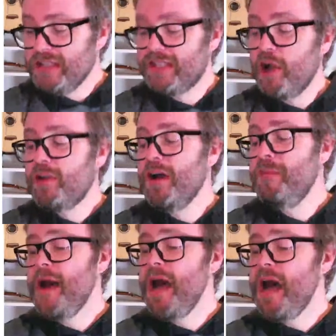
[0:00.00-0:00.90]
So
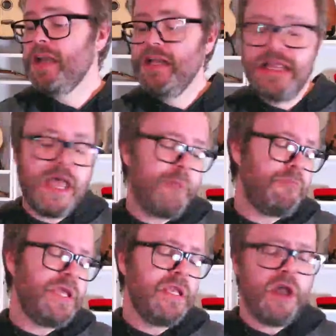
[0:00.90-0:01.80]
come on and let
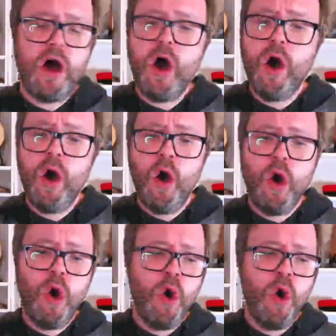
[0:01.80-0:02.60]
me know.